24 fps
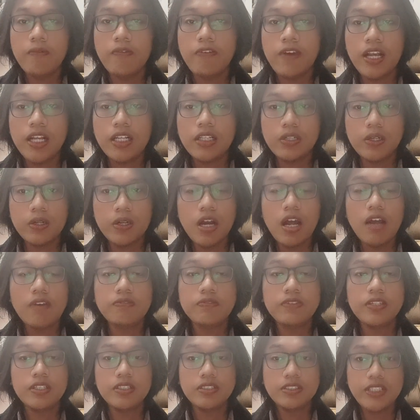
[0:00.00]
factor
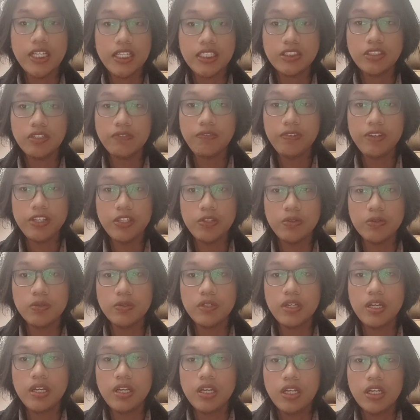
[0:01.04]
after tax revenue.
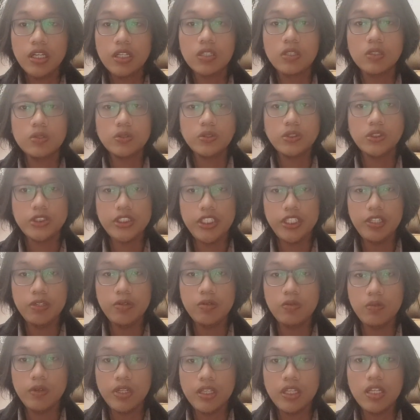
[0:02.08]
Country
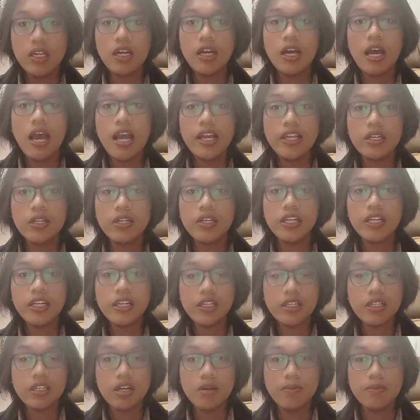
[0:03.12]
with higher
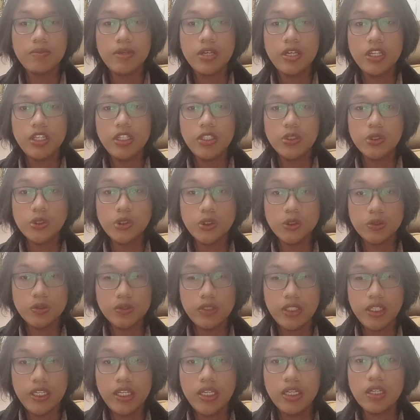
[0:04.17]
income
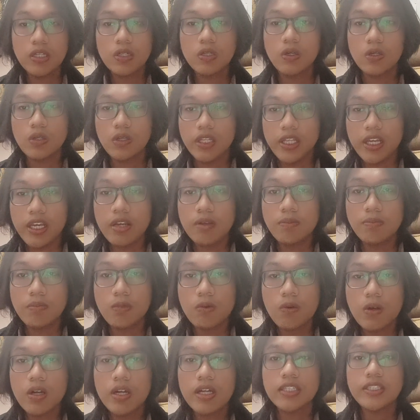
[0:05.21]
usually collect
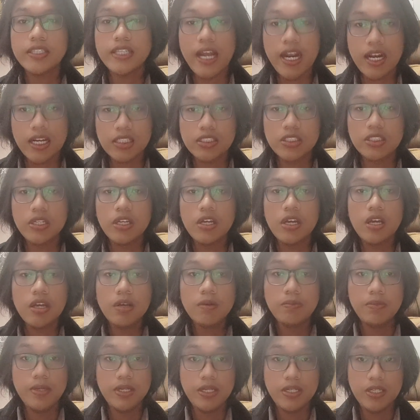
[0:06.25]
more tax
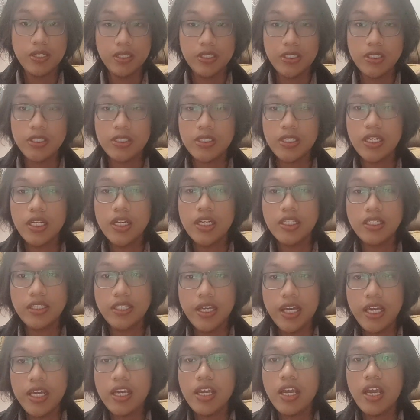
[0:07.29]
because
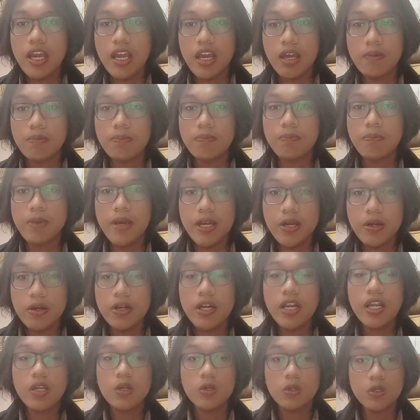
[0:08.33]
they have better
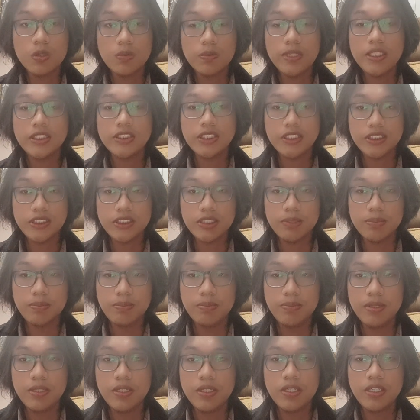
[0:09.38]
economic system.
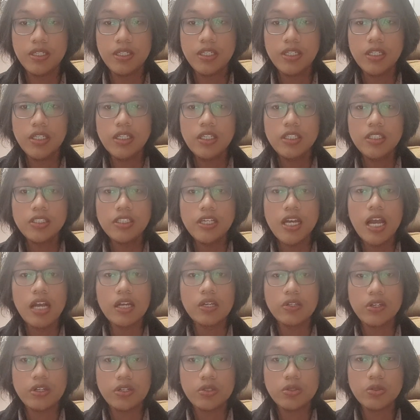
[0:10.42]
The
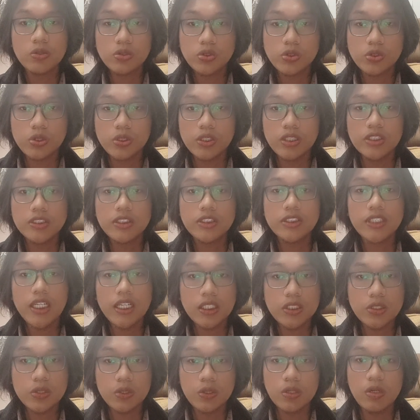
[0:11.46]
agriculture
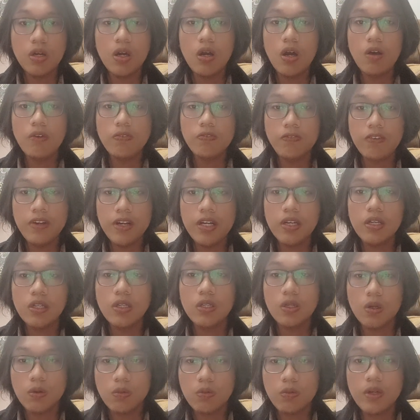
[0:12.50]
sector often
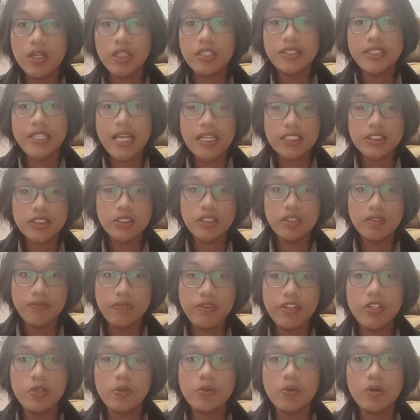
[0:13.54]
lower tax
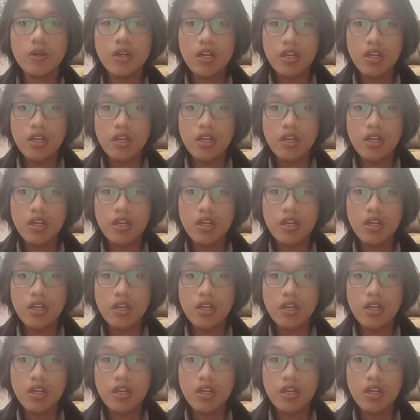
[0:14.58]
revenue